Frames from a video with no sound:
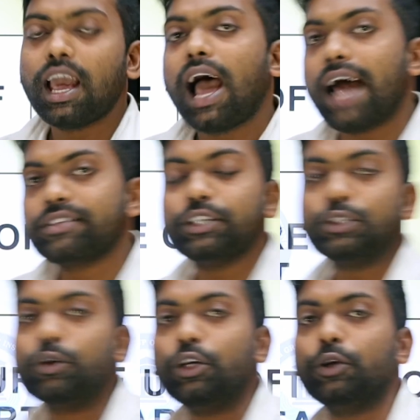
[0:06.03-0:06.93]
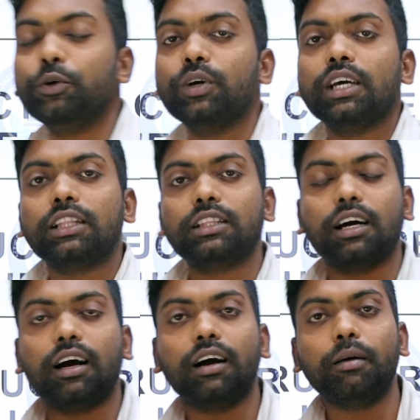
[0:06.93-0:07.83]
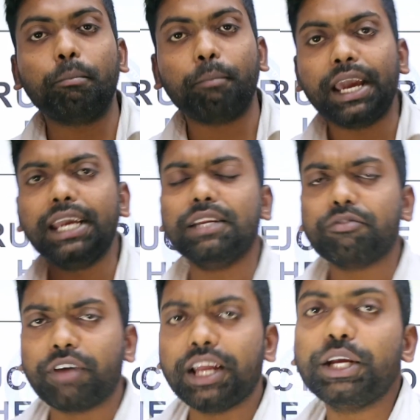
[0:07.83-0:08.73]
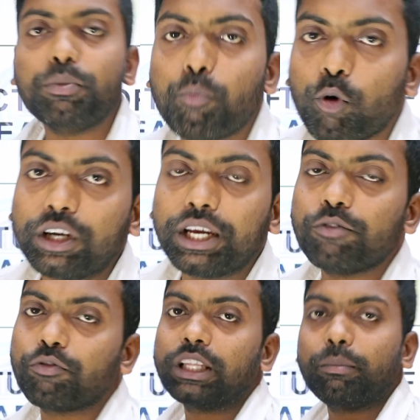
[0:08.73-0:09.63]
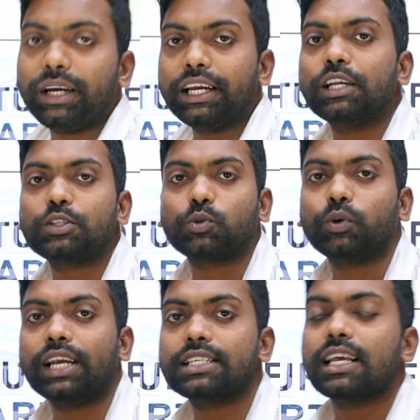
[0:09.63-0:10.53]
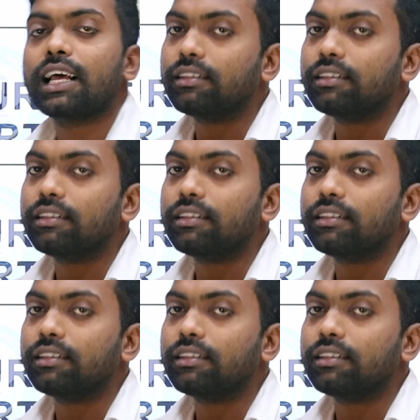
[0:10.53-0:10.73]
As I told you, the main very important for the medical students,